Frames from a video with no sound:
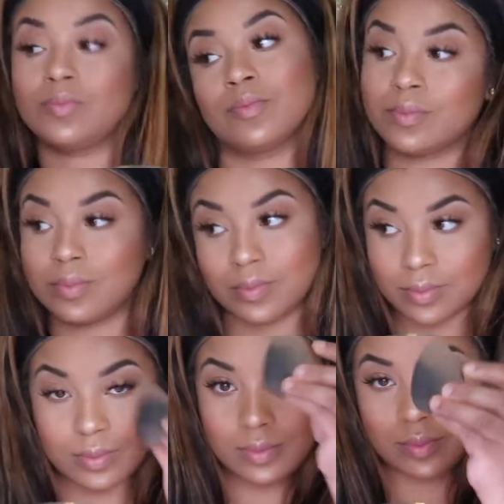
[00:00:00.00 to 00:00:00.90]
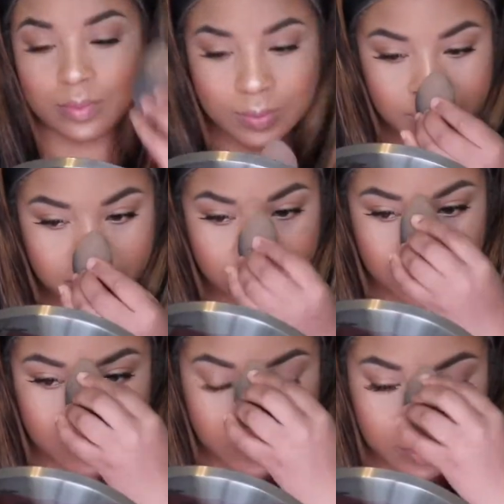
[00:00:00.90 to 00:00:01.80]
on the cupid's bow,
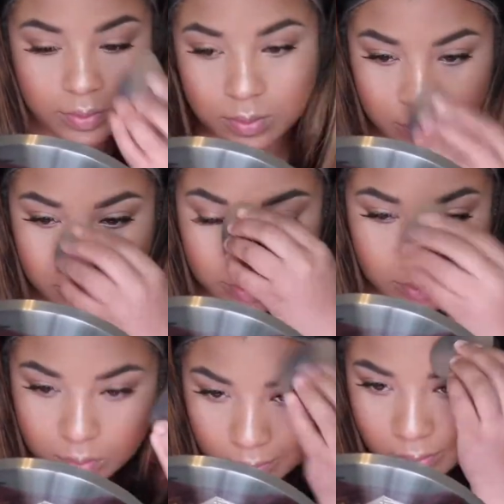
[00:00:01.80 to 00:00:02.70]
and on my chin.